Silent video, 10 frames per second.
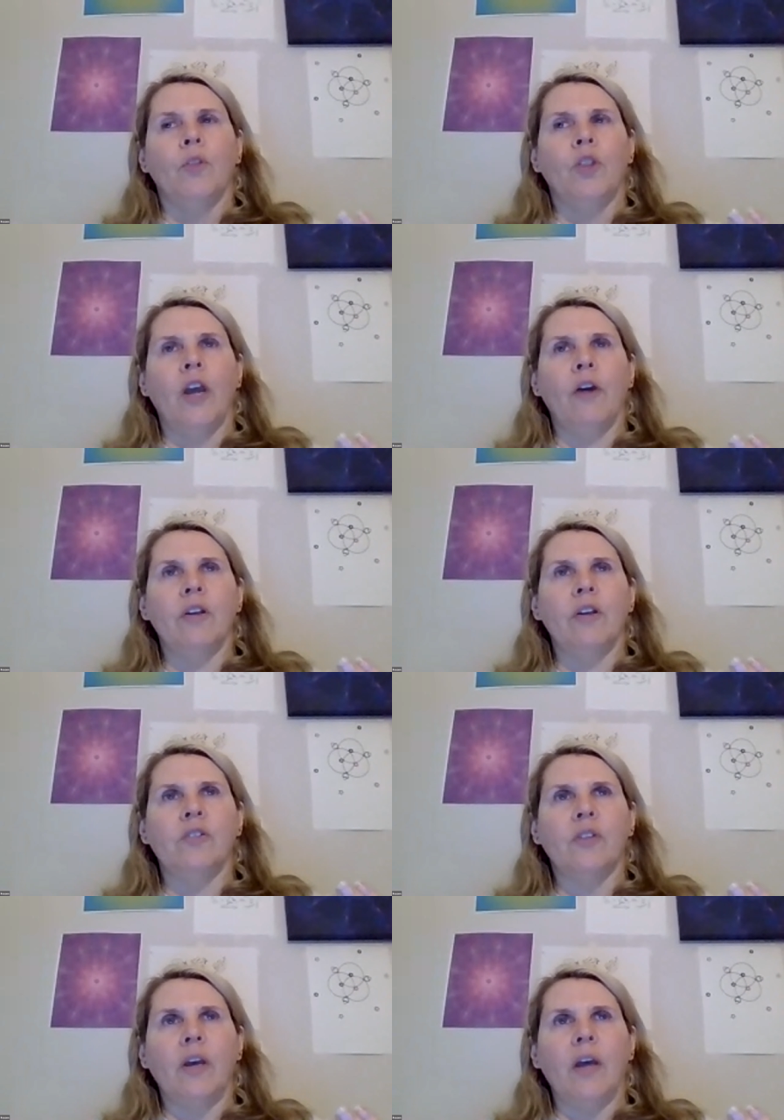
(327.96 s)
there
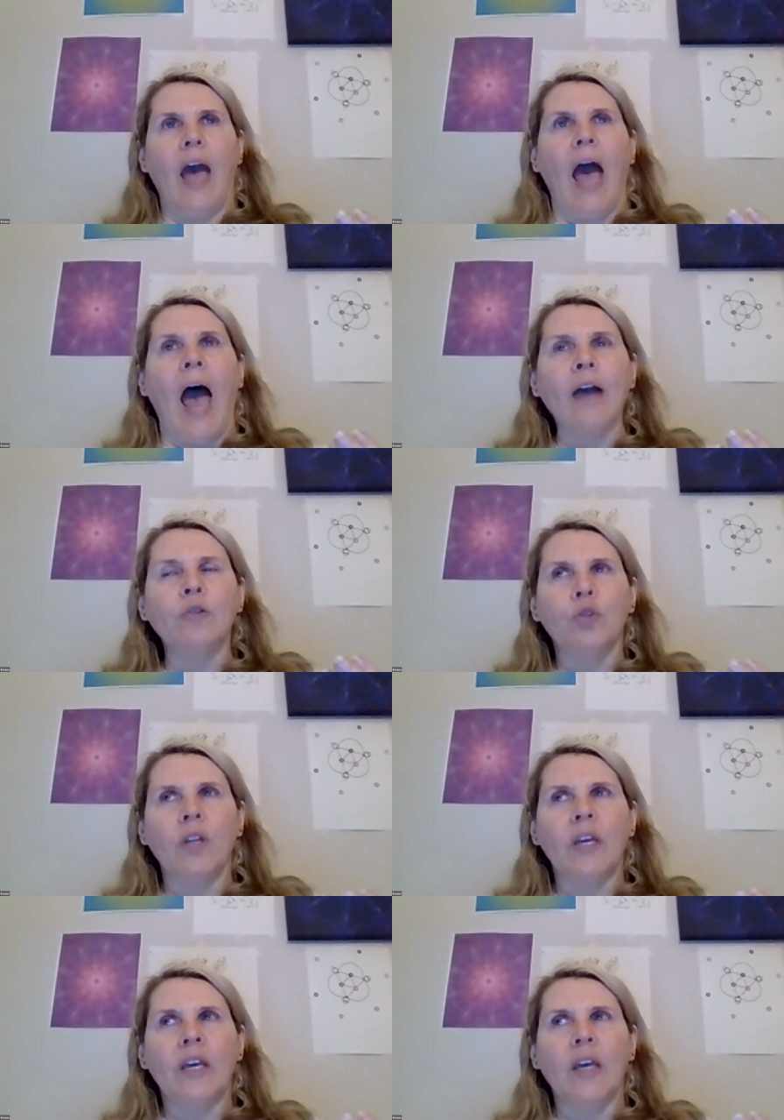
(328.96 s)
is
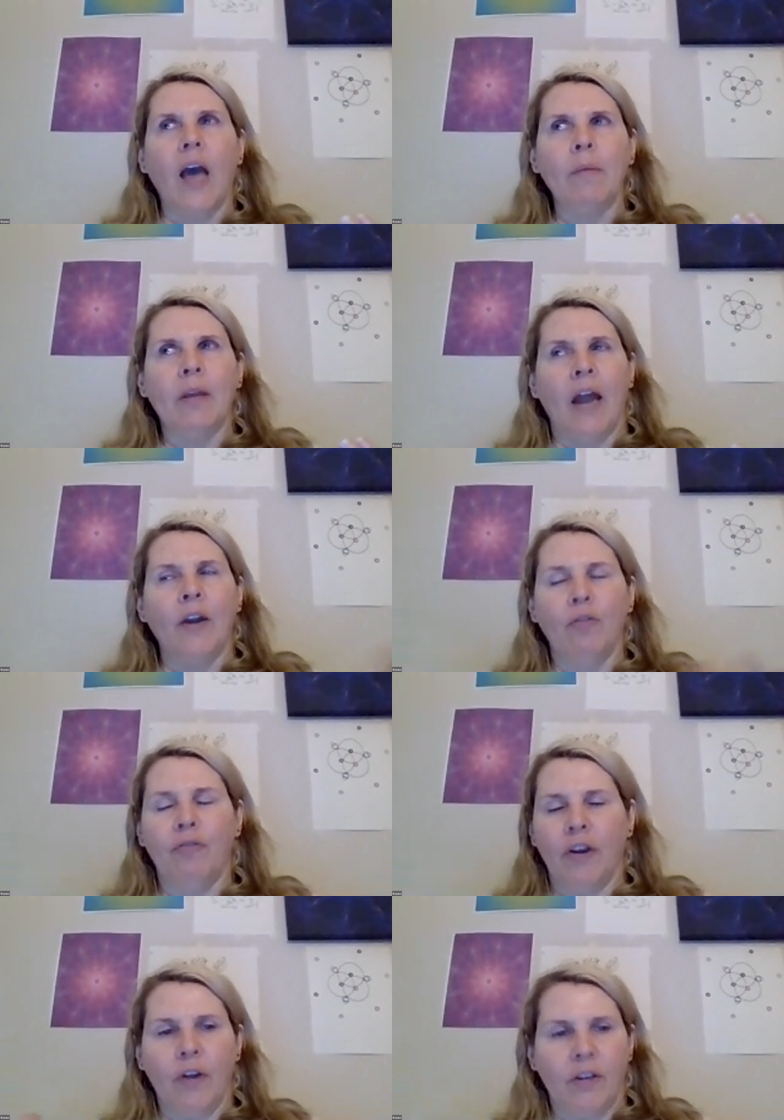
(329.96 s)
actually, I mean, I know
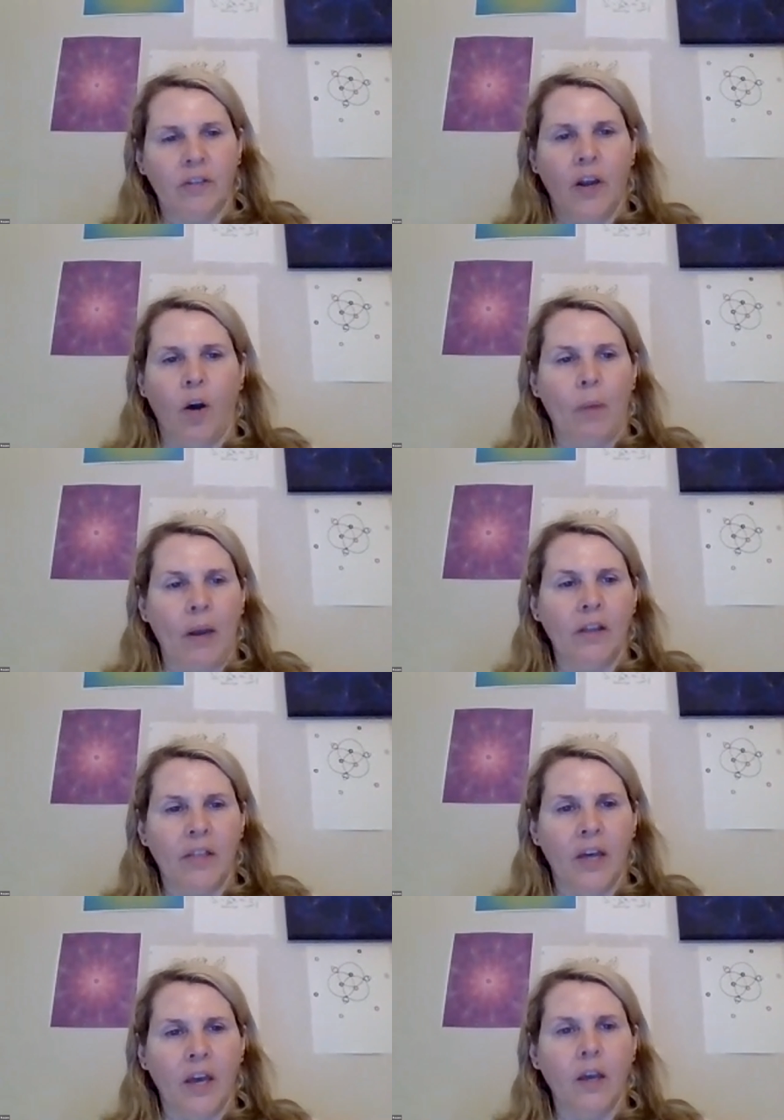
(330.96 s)
fear doesn't help
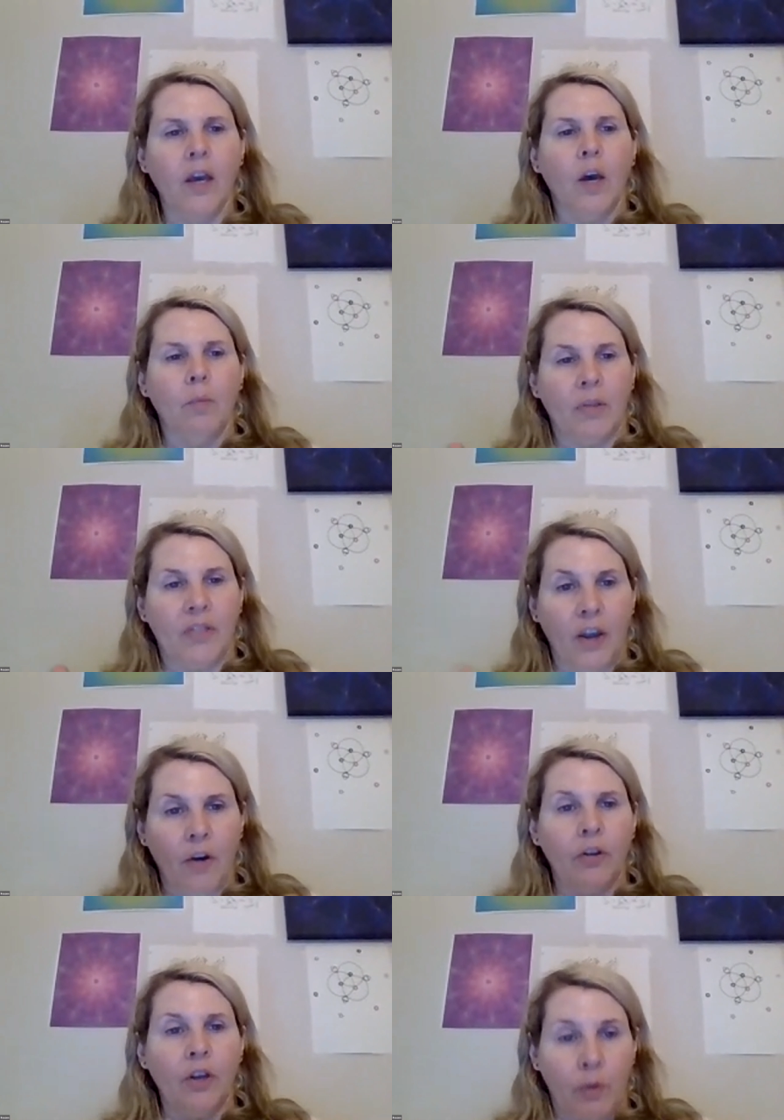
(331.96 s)
anything, but
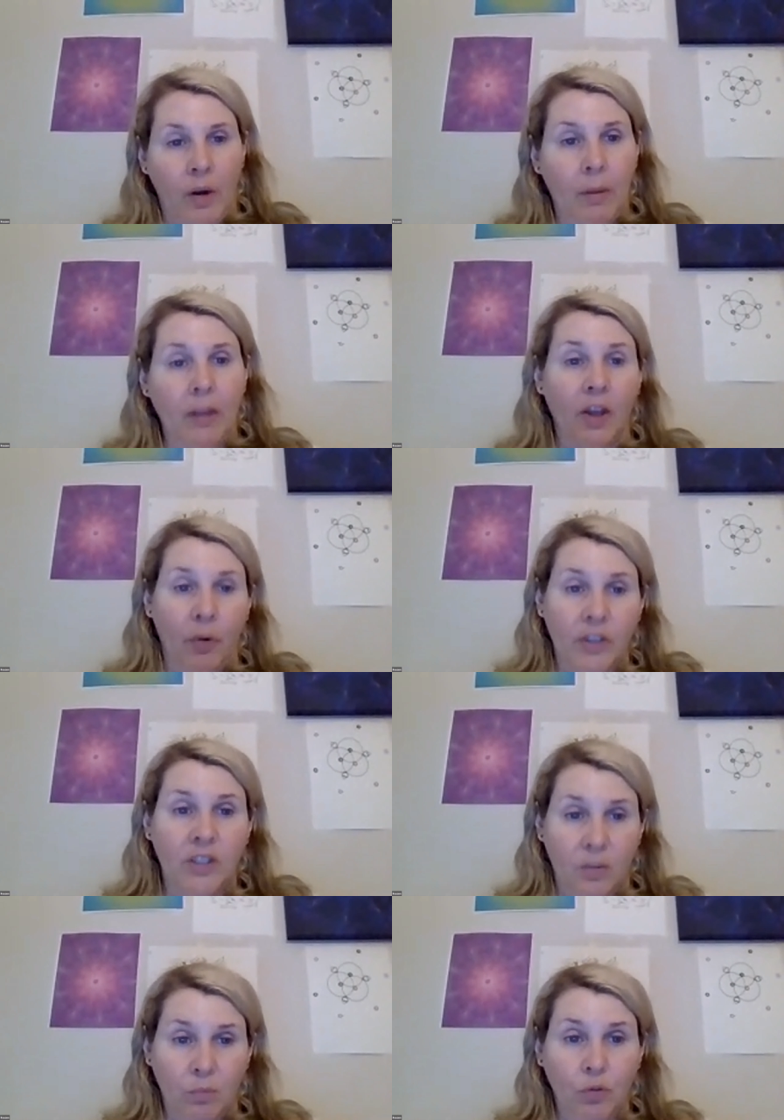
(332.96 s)
you know what I mean? There
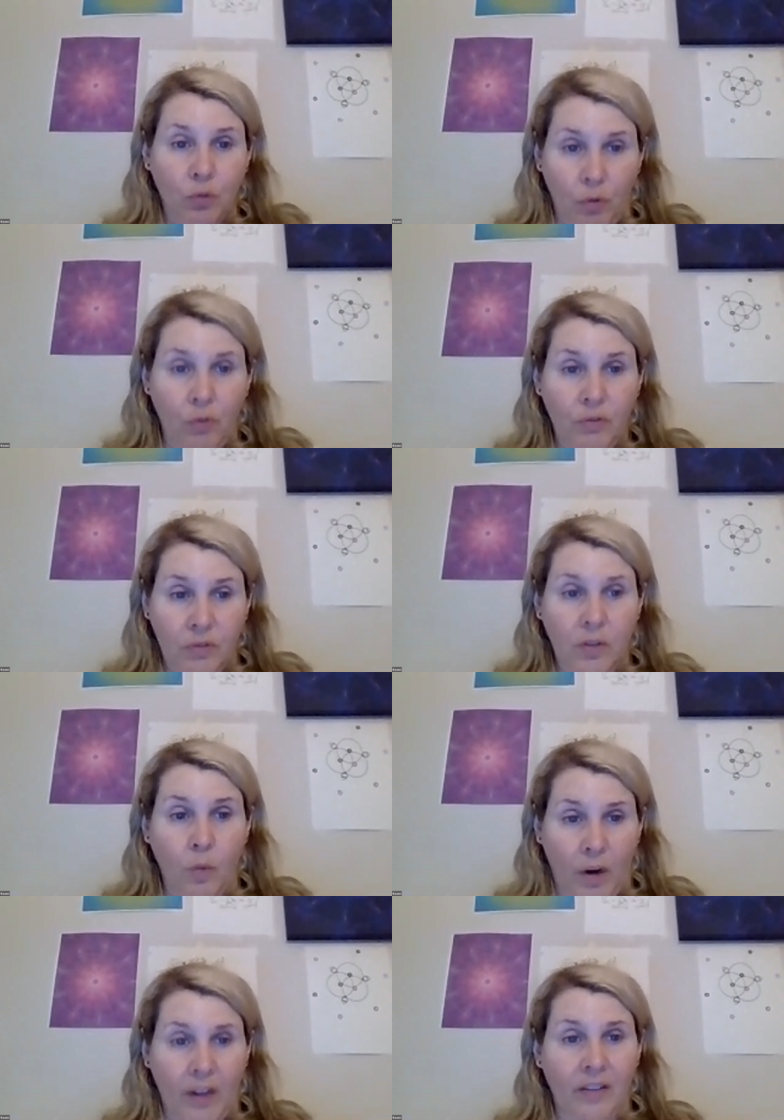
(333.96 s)
is some truth to
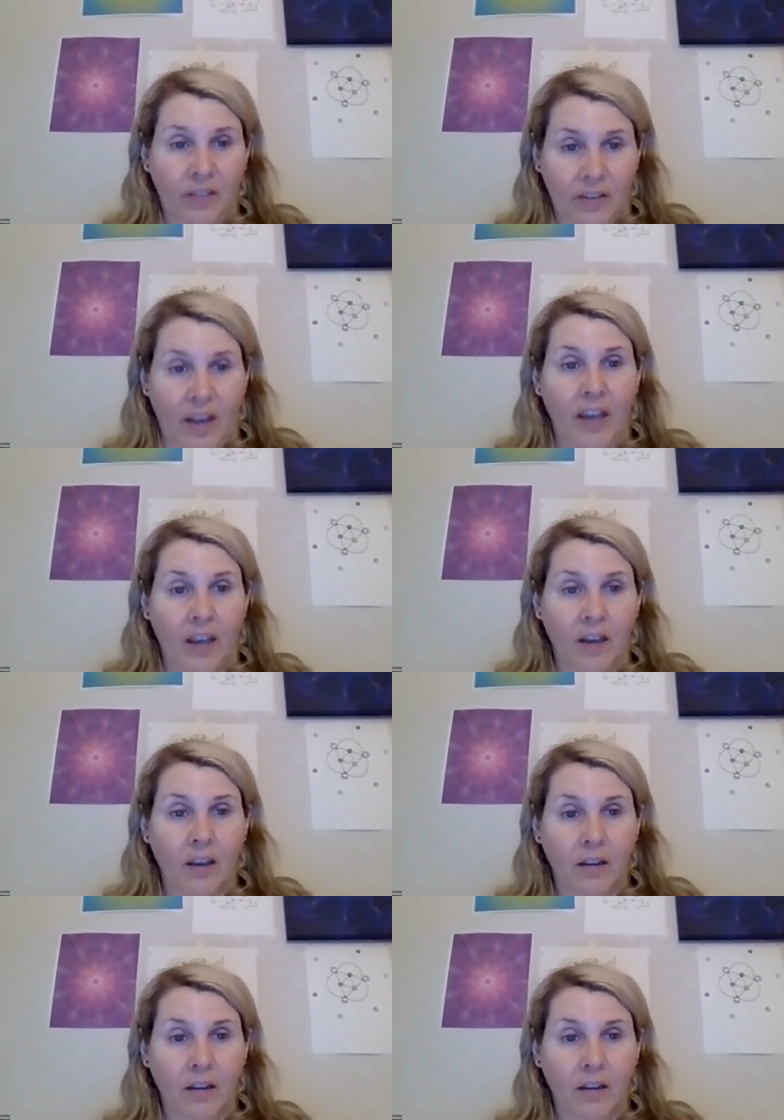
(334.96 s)
what he's saying.